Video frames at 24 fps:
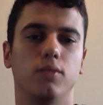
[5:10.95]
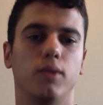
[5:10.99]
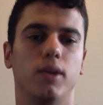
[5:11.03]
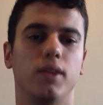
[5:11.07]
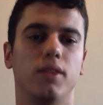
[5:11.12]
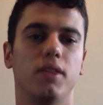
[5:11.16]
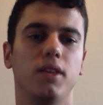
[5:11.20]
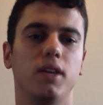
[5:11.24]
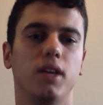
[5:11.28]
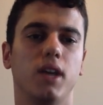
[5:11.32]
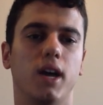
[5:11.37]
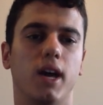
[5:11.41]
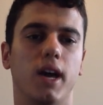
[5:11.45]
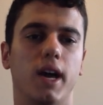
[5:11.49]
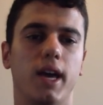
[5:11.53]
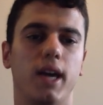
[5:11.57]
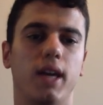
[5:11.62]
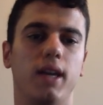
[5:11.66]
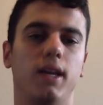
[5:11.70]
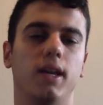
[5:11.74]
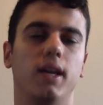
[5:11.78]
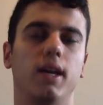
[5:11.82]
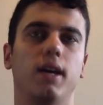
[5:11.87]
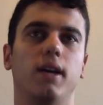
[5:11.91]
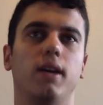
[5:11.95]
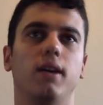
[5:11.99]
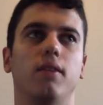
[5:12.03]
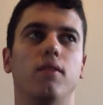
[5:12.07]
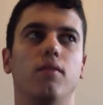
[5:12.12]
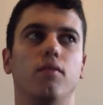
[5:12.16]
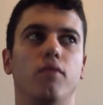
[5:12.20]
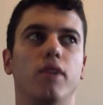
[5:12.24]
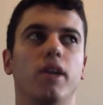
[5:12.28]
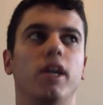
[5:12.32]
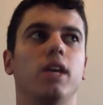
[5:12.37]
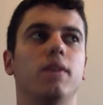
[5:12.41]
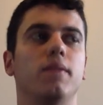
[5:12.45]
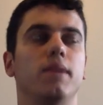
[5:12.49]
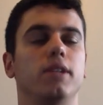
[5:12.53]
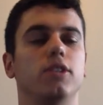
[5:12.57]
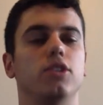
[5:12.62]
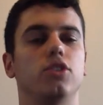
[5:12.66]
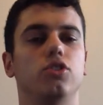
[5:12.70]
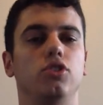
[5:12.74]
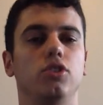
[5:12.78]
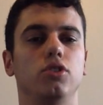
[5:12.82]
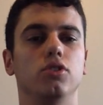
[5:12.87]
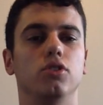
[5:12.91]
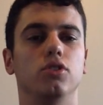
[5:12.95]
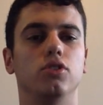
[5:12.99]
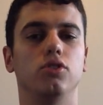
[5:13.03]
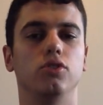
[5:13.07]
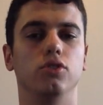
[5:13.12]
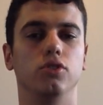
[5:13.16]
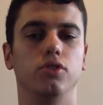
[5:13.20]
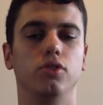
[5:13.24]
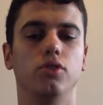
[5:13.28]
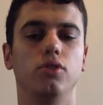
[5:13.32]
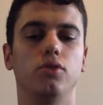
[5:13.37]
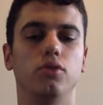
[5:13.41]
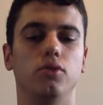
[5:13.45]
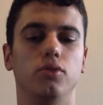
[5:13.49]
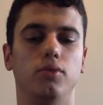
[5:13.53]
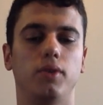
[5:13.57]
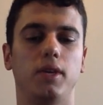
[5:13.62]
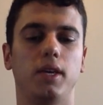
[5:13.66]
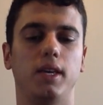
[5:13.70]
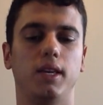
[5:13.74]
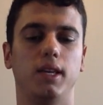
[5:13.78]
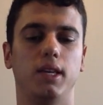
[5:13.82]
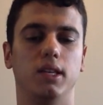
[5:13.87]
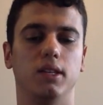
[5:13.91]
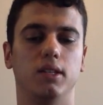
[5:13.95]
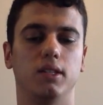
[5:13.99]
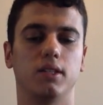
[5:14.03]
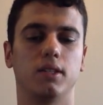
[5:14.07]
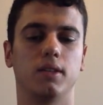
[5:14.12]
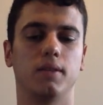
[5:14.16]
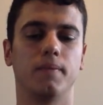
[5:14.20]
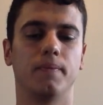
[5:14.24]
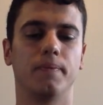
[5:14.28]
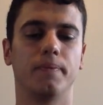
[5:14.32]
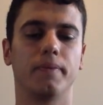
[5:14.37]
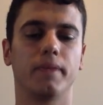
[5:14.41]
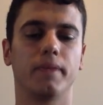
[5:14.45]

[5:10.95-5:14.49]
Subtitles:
one thing I recommend students do is